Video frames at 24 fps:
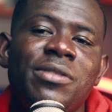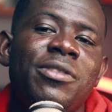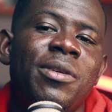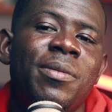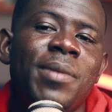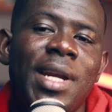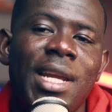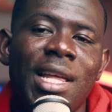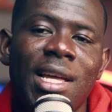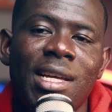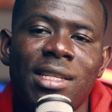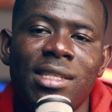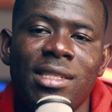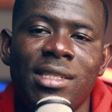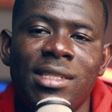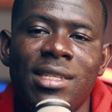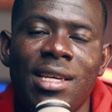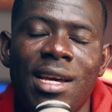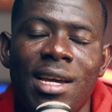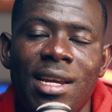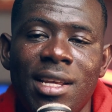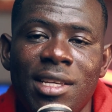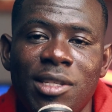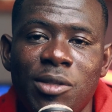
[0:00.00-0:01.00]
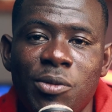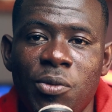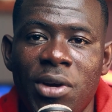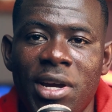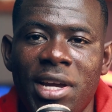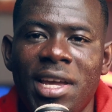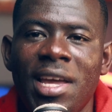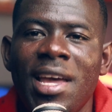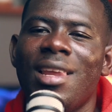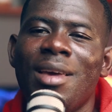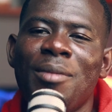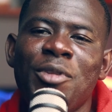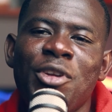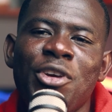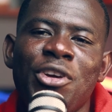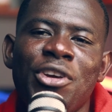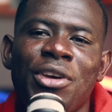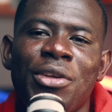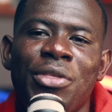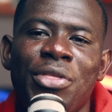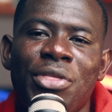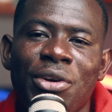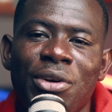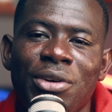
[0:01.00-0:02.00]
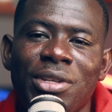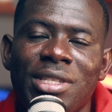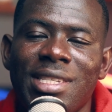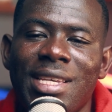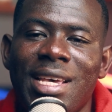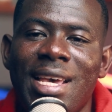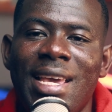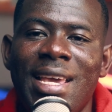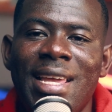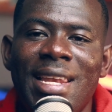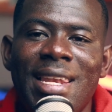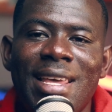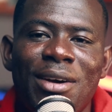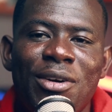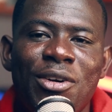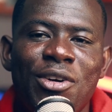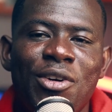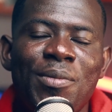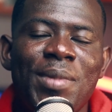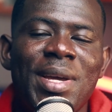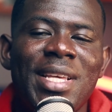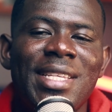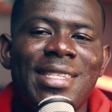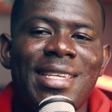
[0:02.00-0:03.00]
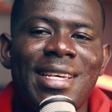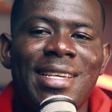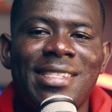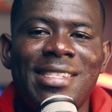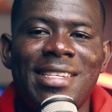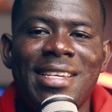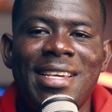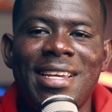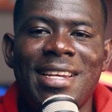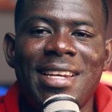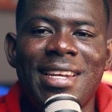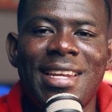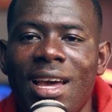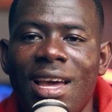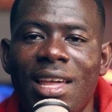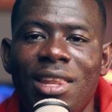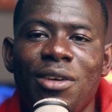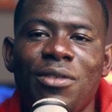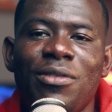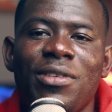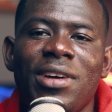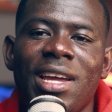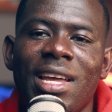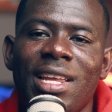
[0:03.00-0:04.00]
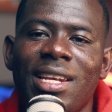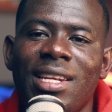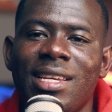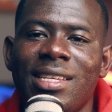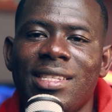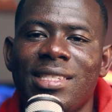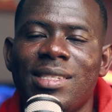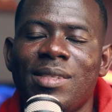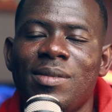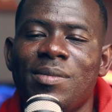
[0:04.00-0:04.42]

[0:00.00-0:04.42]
from other designers' work? Let me know your thoughts in the comment section. And don't forget this,